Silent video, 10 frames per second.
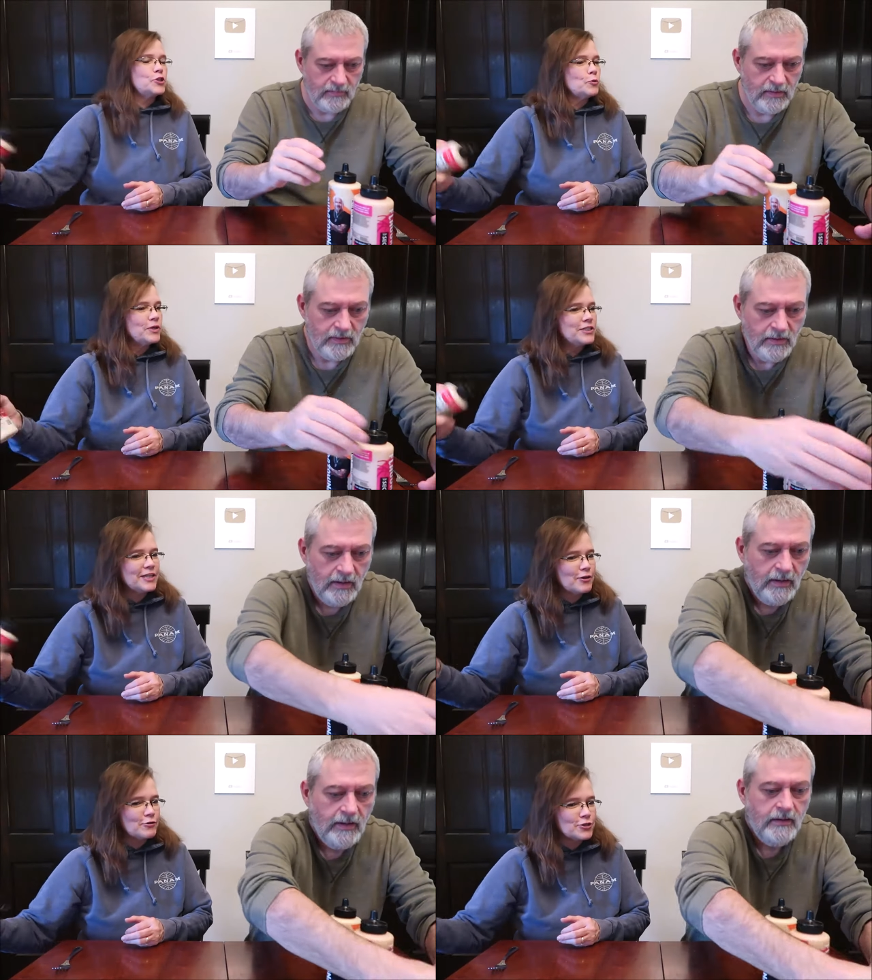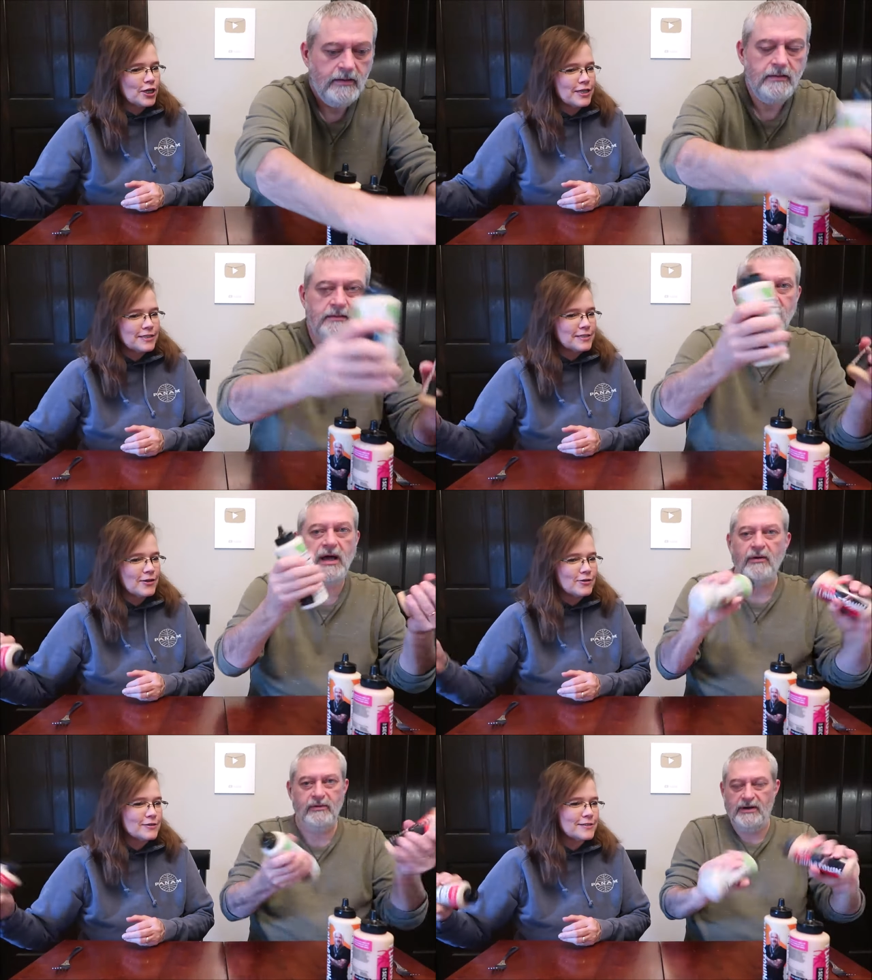Speaker 1: should we sing our shaking songs?
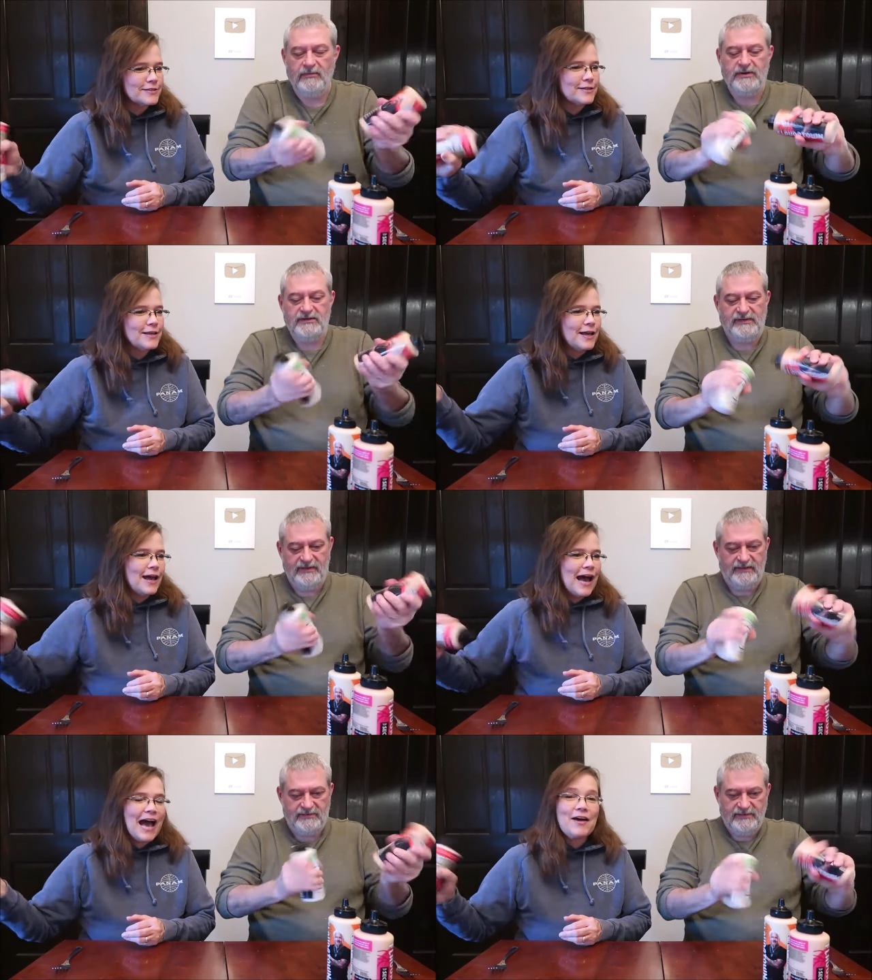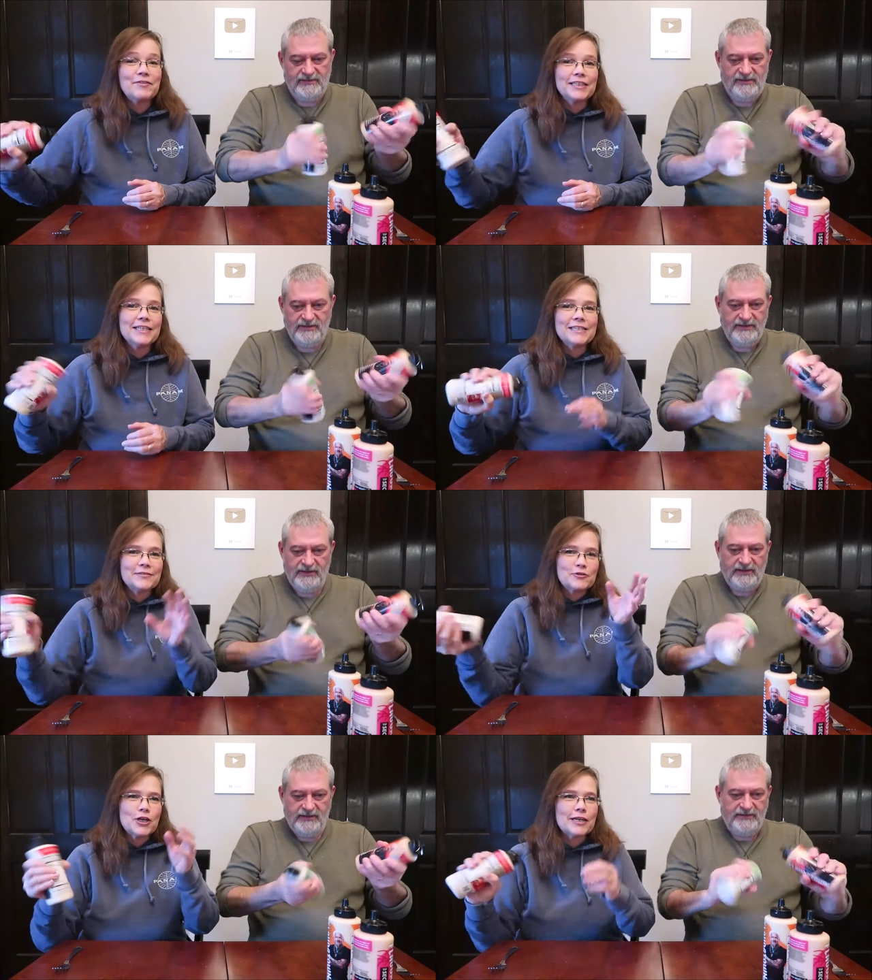No, we
Speaker 2: don't.
Speaker 1: I have a list of
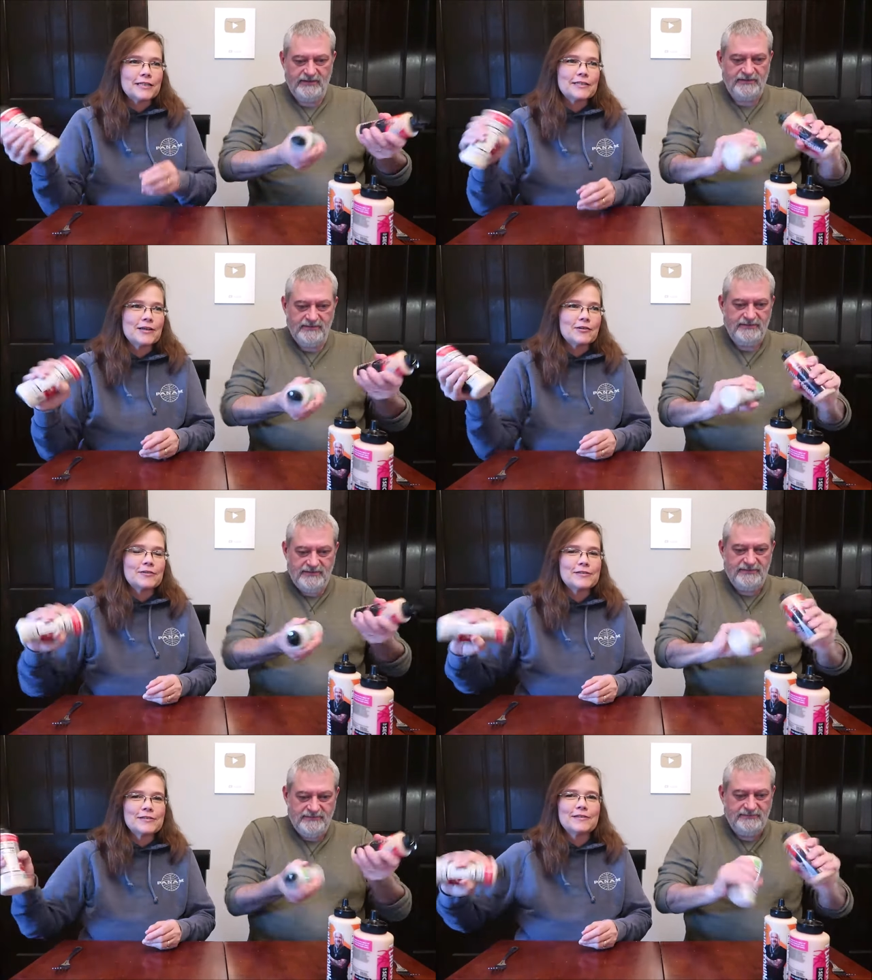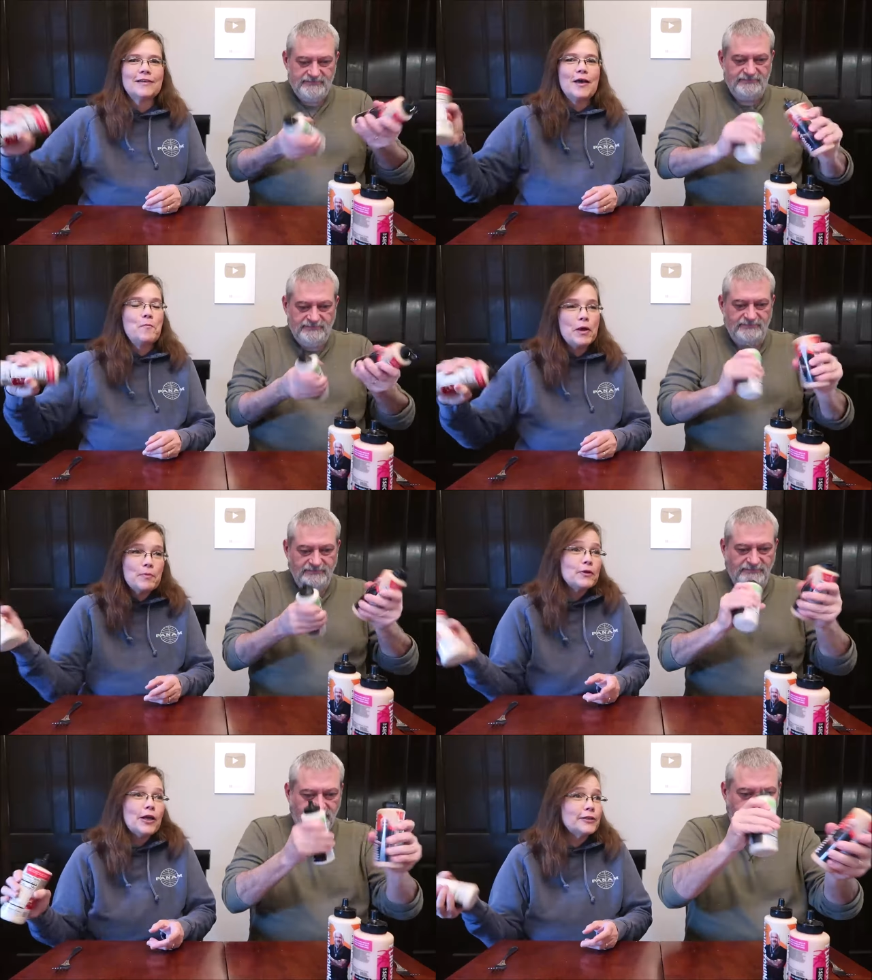shaking songs. People
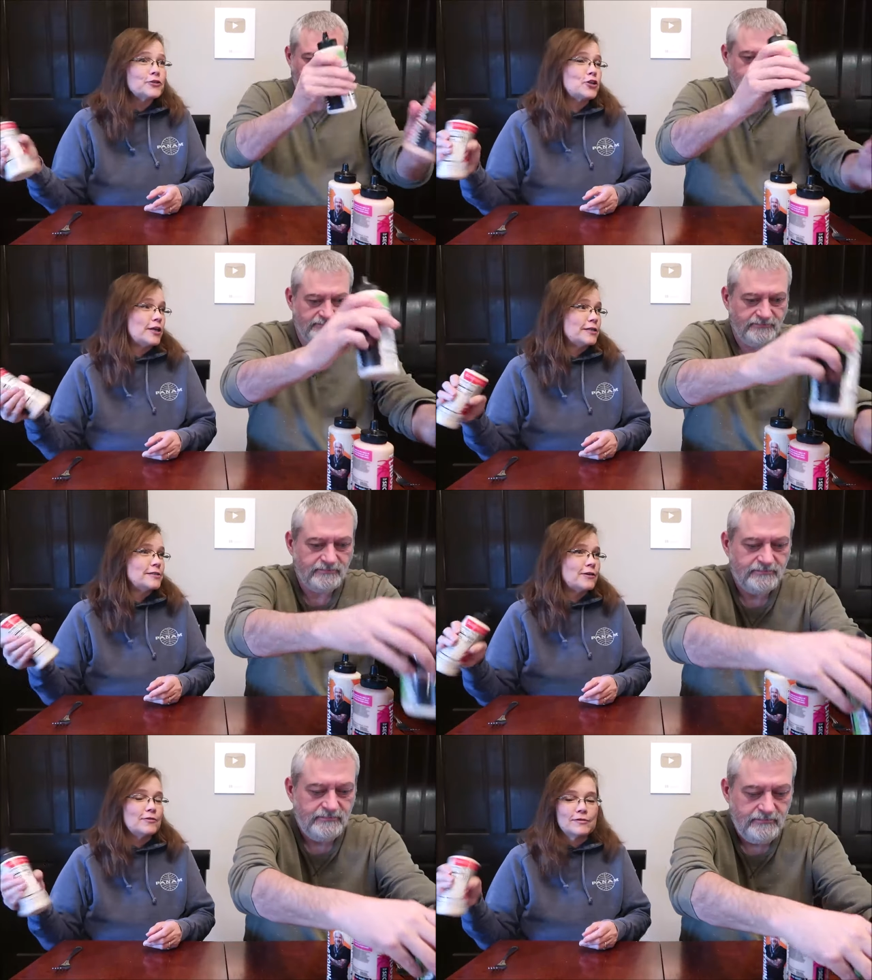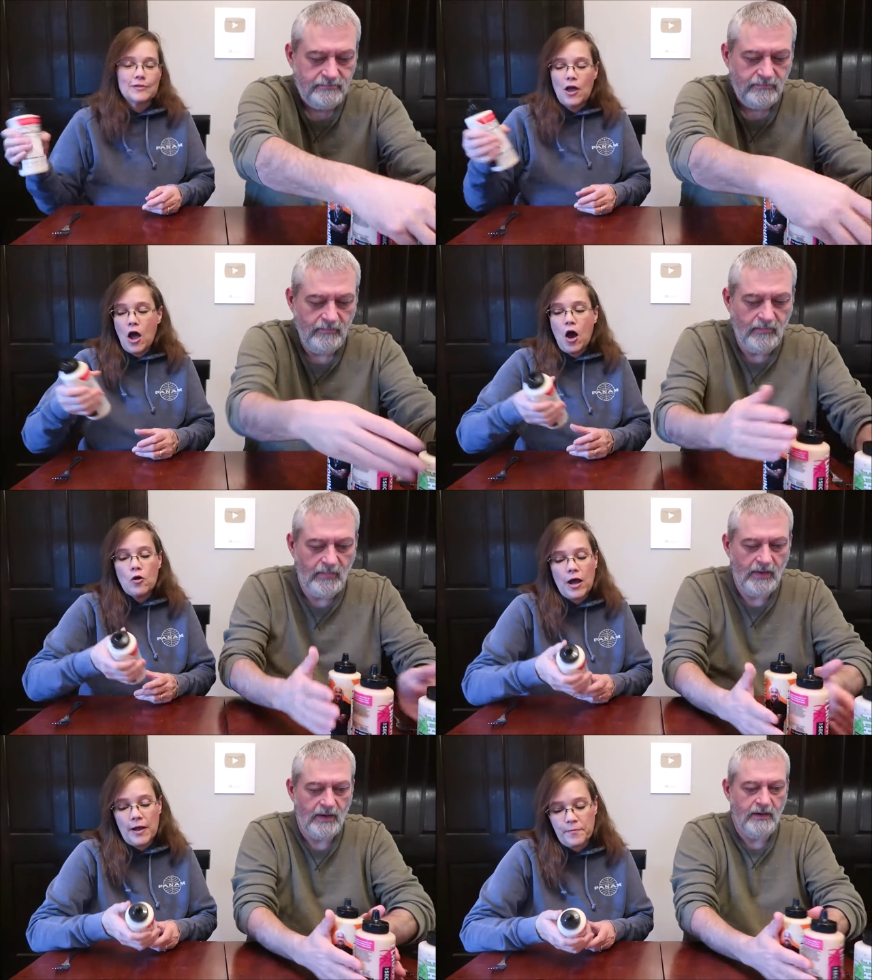like the shaking songs.
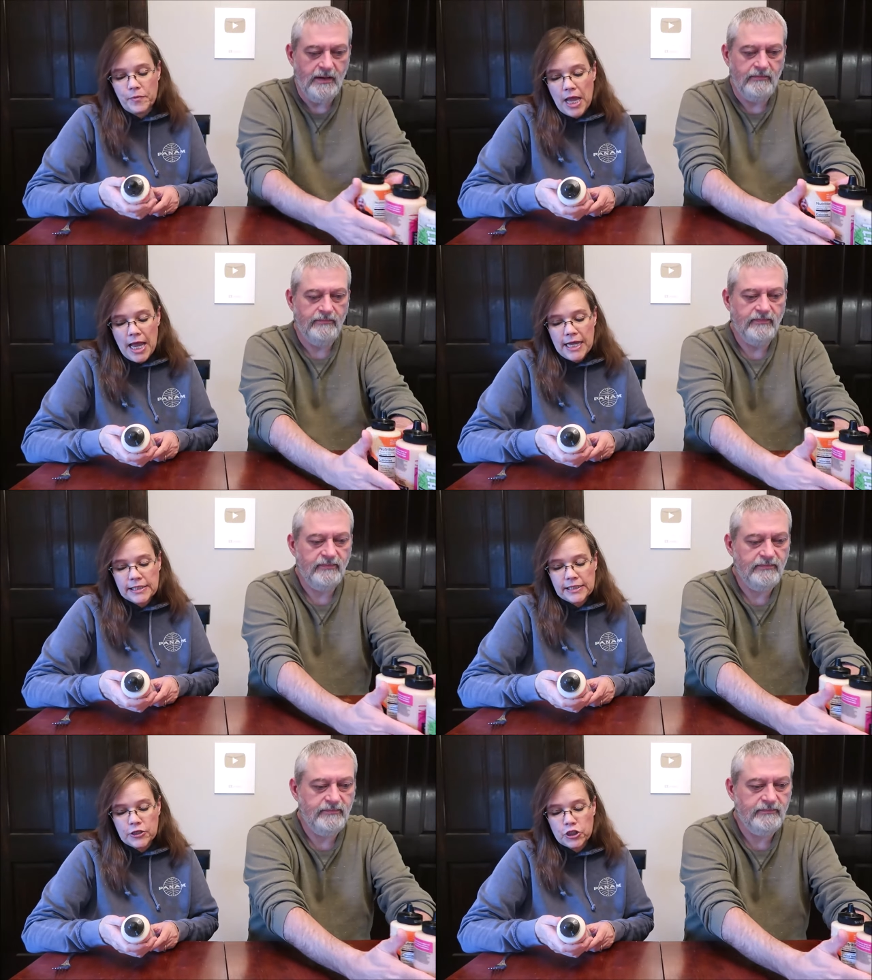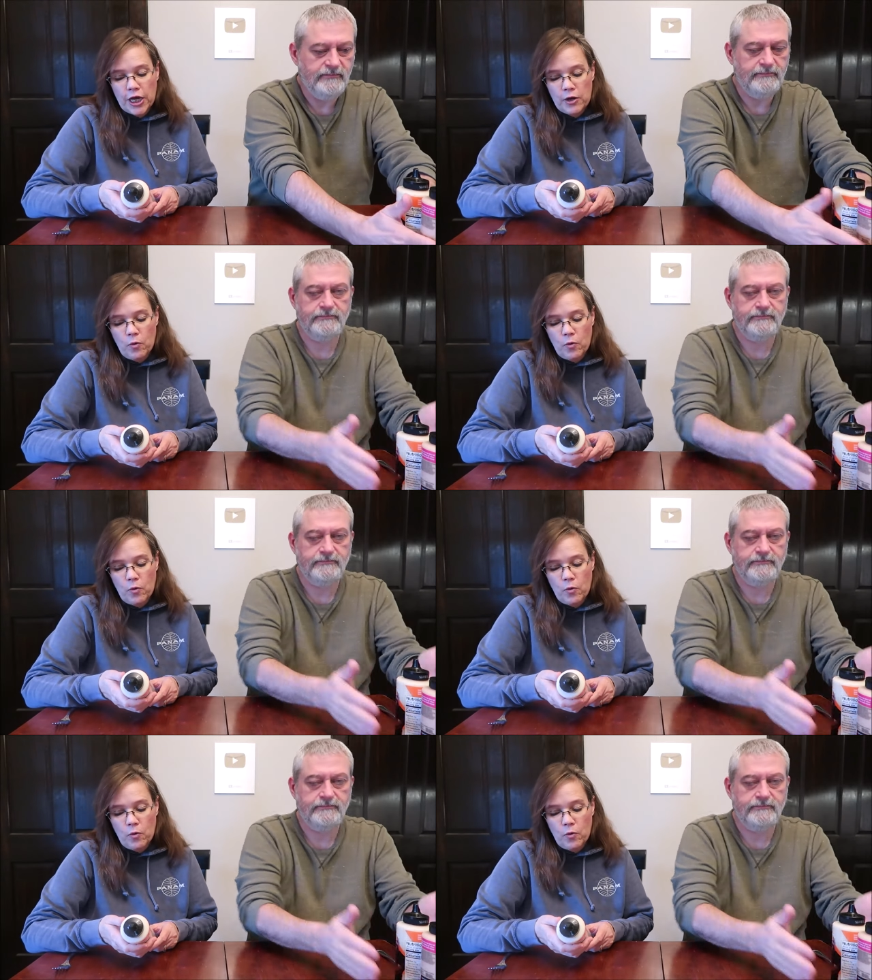Okay. It says shake